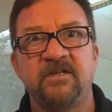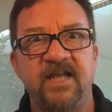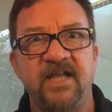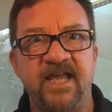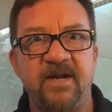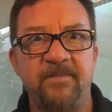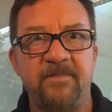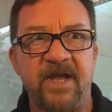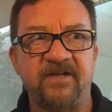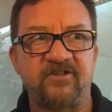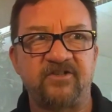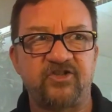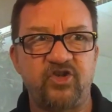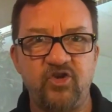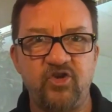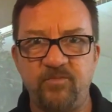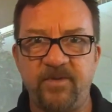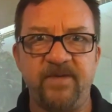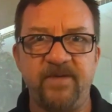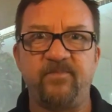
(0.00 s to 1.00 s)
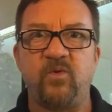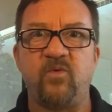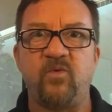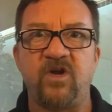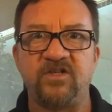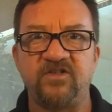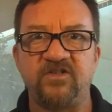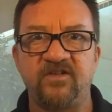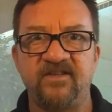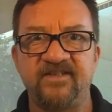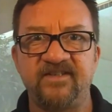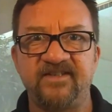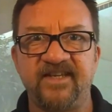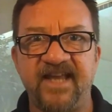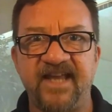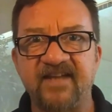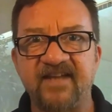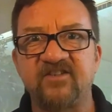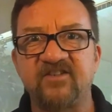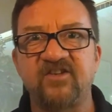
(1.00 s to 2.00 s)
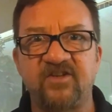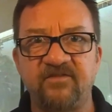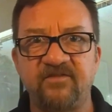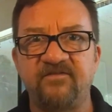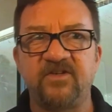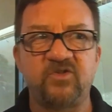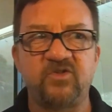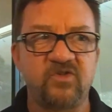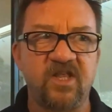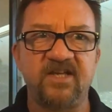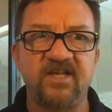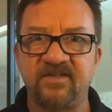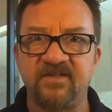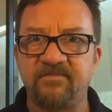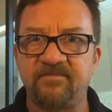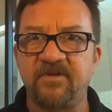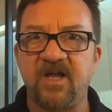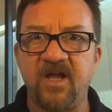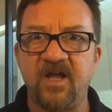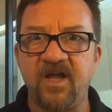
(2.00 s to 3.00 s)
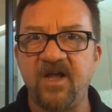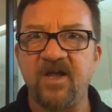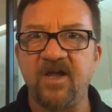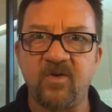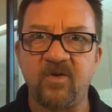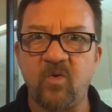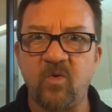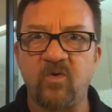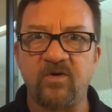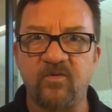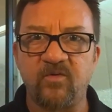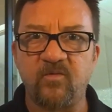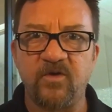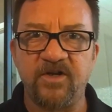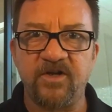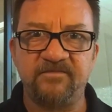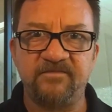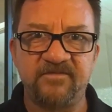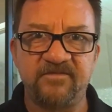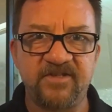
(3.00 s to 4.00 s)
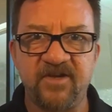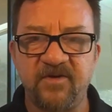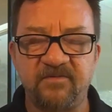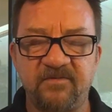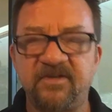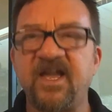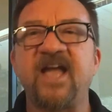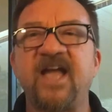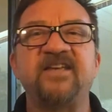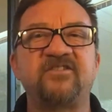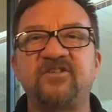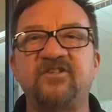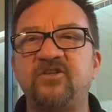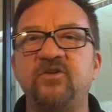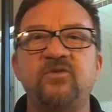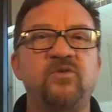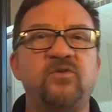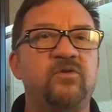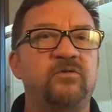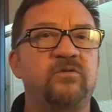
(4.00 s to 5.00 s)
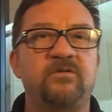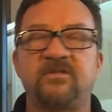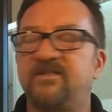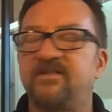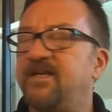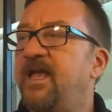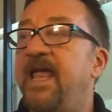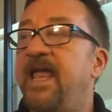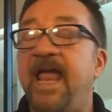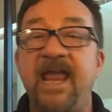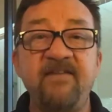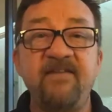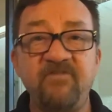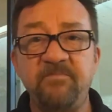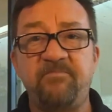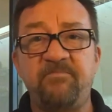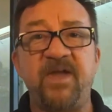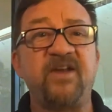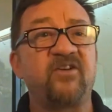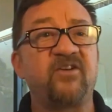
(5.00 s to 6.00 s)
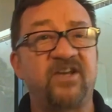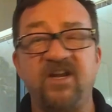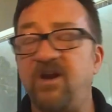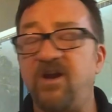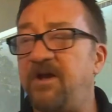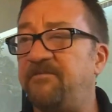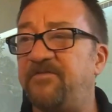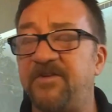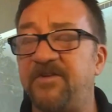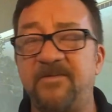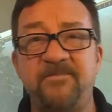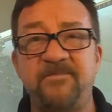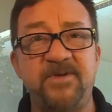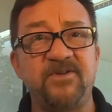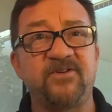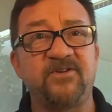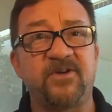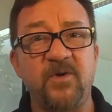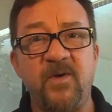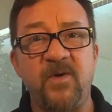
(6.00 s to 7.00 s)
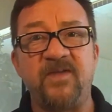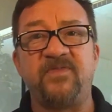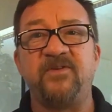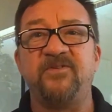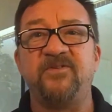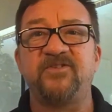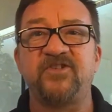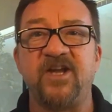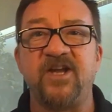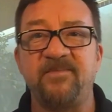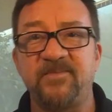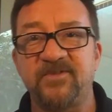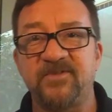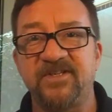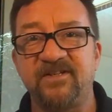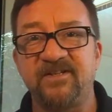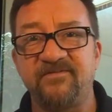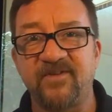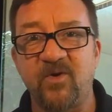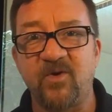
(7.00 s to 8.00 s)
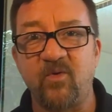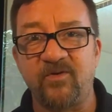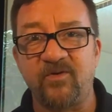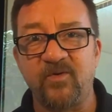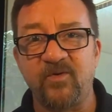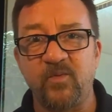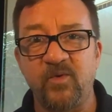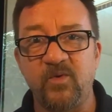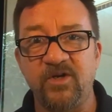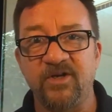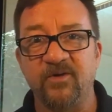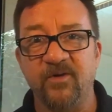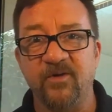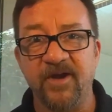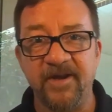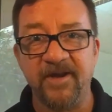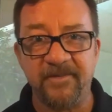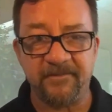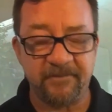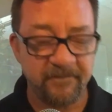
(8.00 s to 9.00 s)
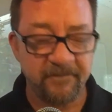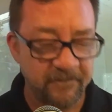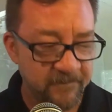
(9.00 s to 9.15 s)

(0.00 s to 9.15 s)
And about 2 people watching this thing actually could visualize a cord of wood. So guys, Google. Even better, get off the computer. Go out there and chop yourself a cord of wood, all right?